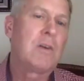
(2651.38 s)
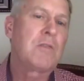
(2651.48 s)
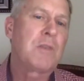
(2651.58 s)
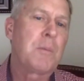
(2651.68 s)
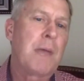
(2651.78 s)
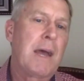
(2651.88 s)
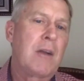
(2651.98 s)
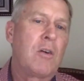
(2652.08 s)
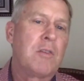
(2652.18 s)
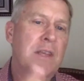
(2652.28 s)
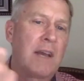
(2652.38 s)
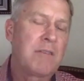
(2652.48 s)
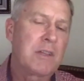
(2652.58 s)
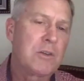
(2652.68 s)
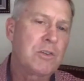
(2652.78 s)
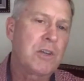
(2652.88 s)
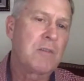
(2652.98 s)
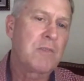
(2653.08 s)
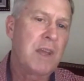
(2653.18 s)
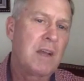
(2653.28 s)
from that over the evolution
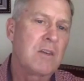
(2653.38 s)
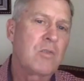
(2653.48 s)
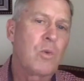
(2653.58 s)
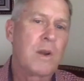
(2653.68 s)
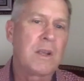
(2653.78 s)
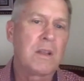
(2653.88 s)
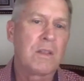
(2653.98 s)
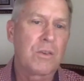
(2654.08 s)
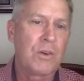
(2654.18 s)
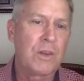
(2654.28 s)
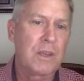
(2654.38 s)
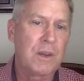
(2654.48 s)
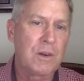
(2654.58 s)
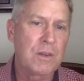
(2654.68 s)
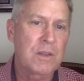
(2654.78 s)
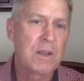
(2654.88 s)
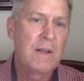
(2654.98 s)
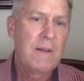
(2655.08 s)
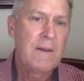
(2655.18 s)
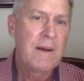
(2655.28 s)
of 10, 20, and 30 years?
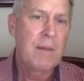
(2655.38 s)
Yeah. Uh,